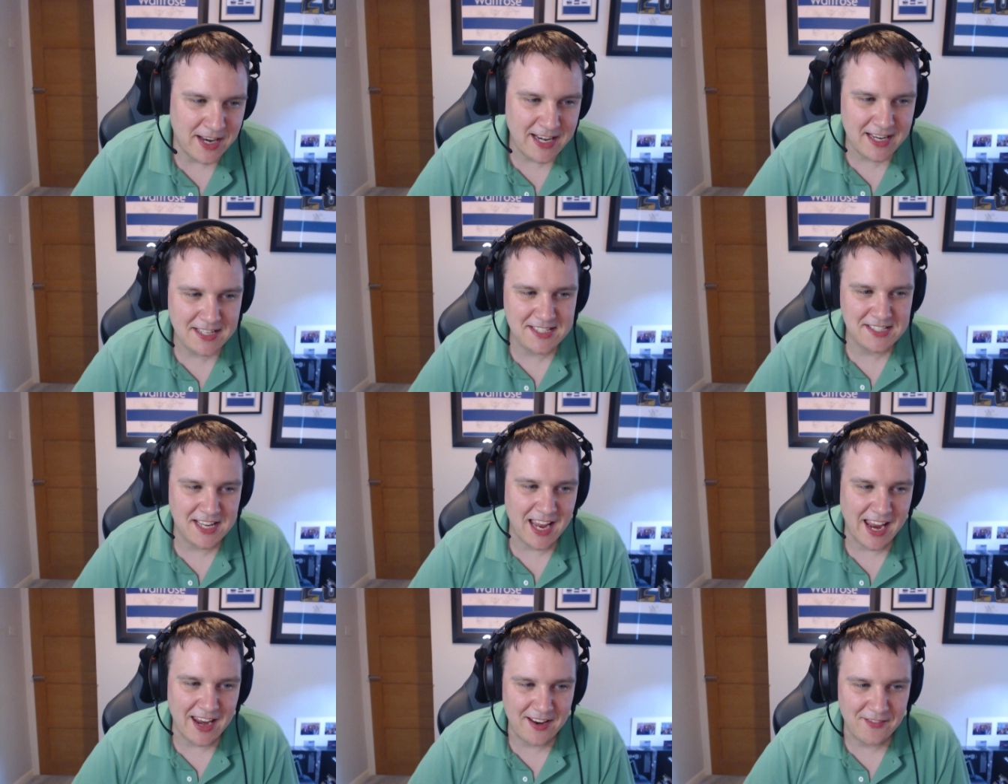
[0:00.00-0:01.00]
needless to
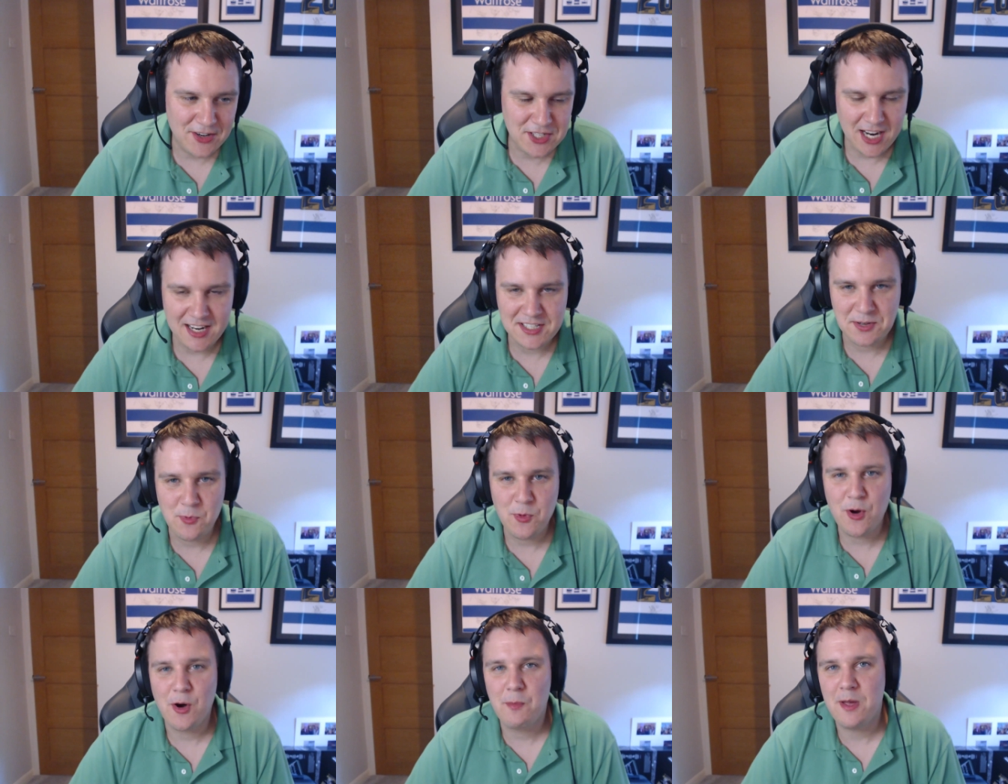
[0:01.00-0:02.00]
say, Richarlison will
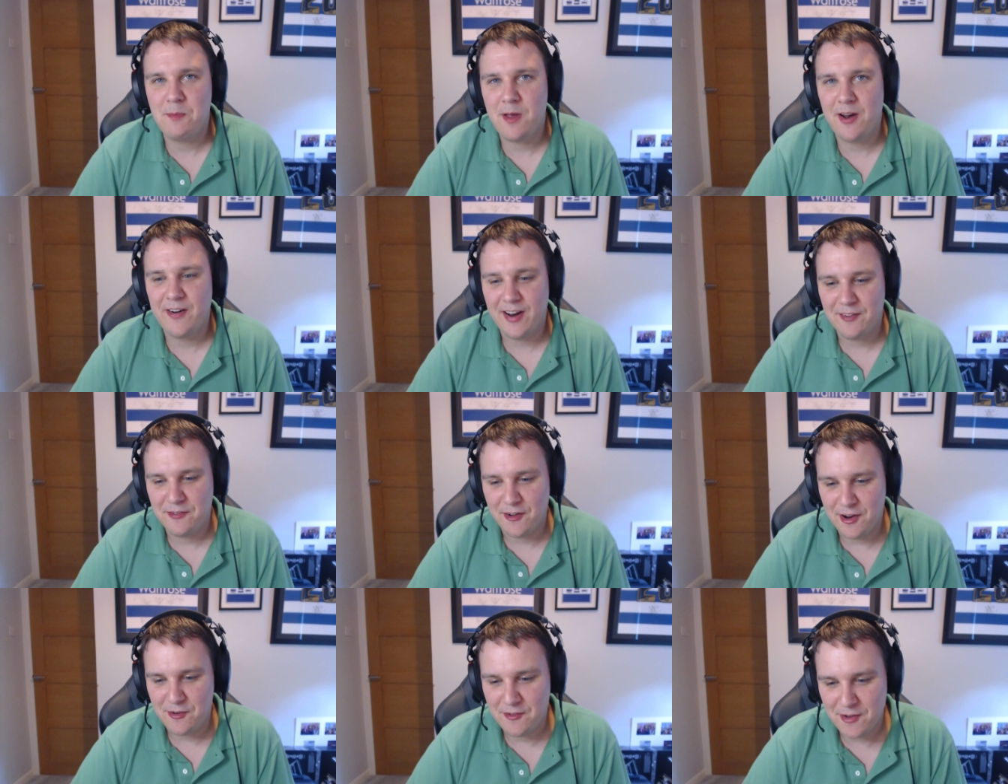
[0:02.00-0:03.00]
not be appearing on
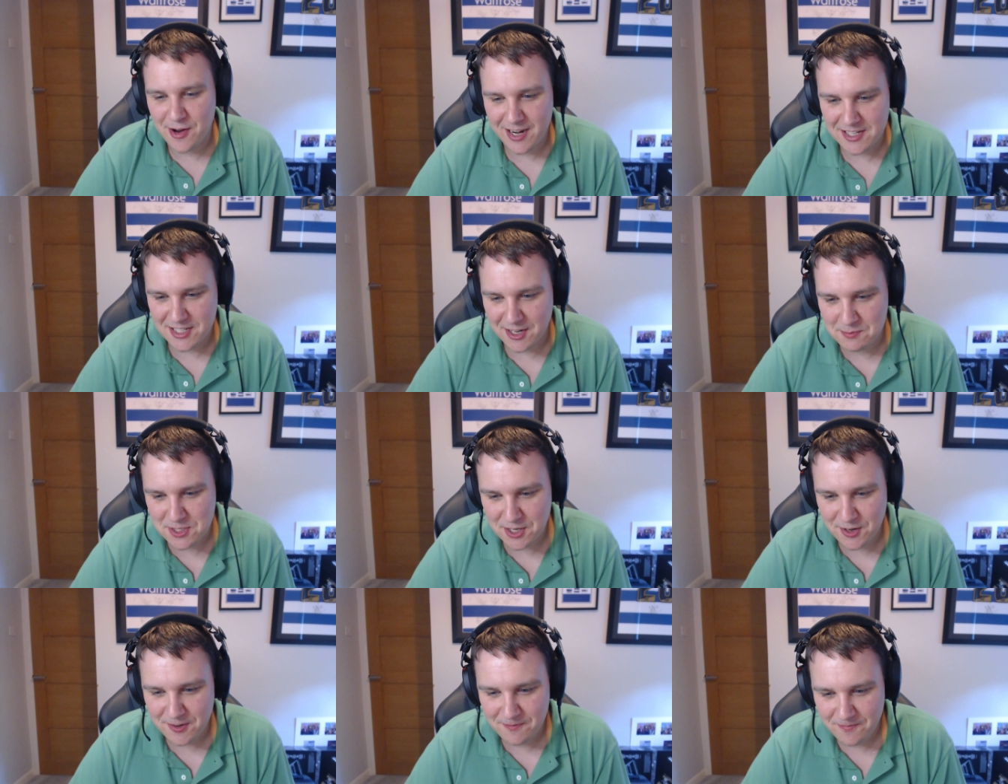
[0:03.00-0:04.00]
Foot in Review anytime
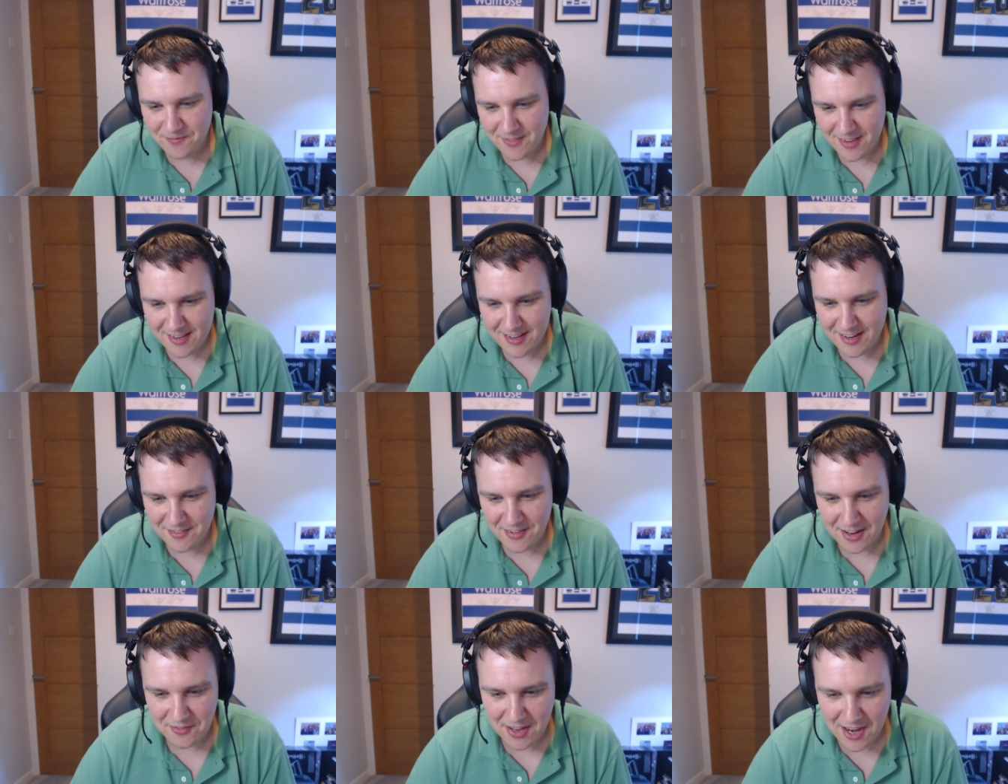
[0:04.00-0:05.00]
soon.
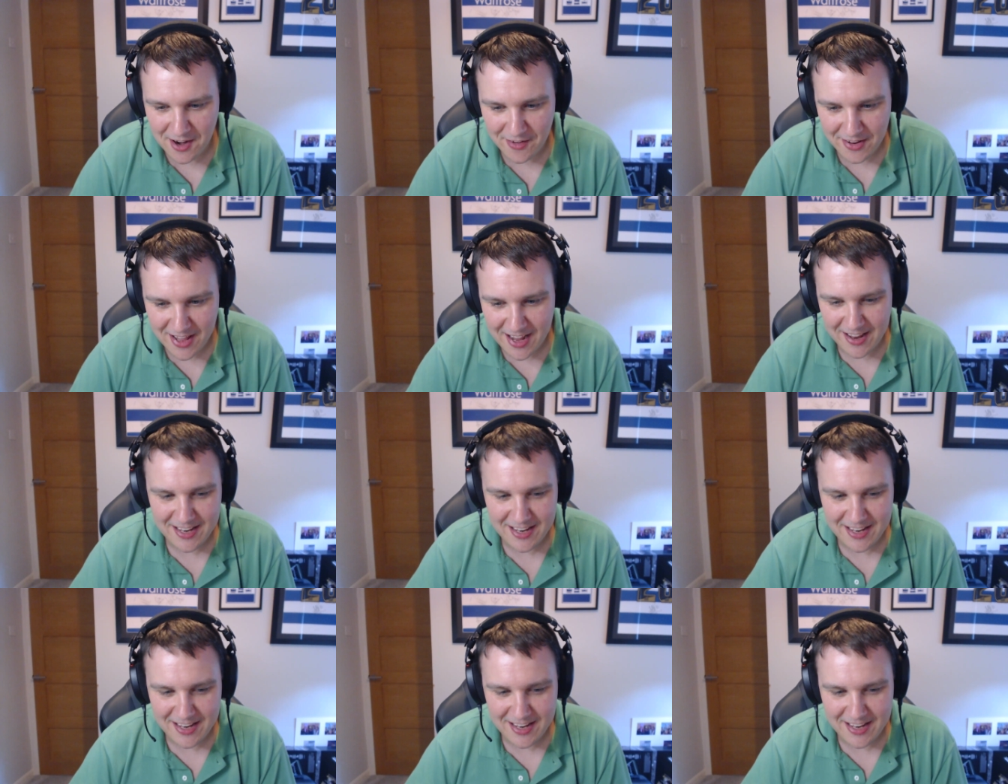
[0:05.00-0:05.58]
After hearing that,